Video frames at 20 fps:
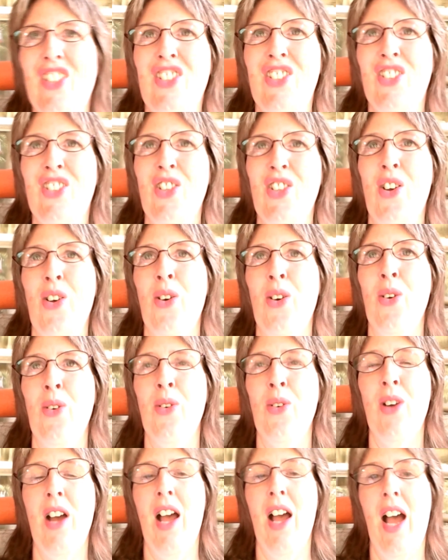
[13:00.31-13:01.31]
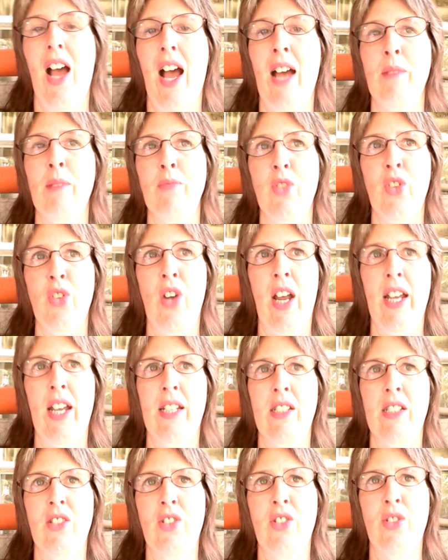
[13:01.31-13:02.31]
So, I'm
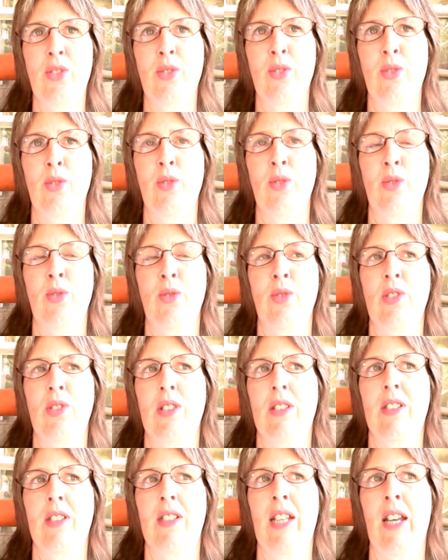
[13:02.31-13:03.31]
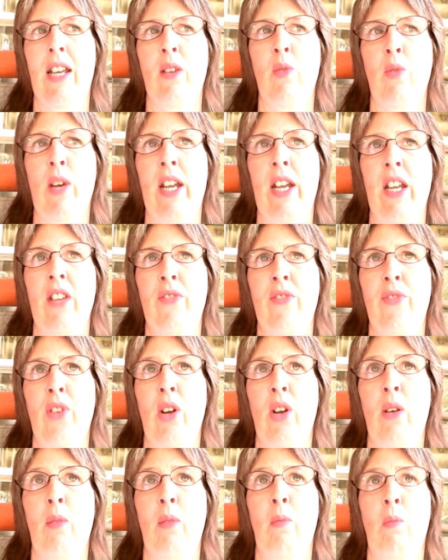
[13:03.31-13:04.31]
trying to stay away
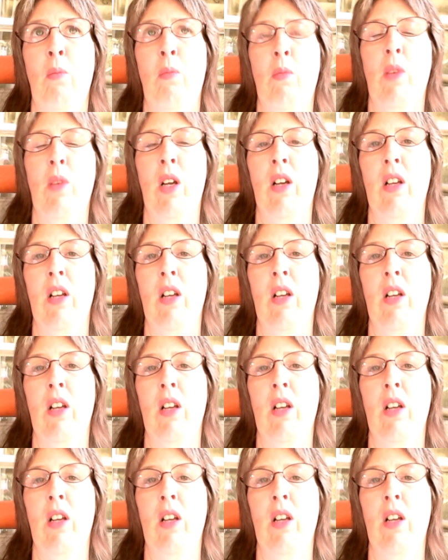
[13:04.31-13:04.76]
from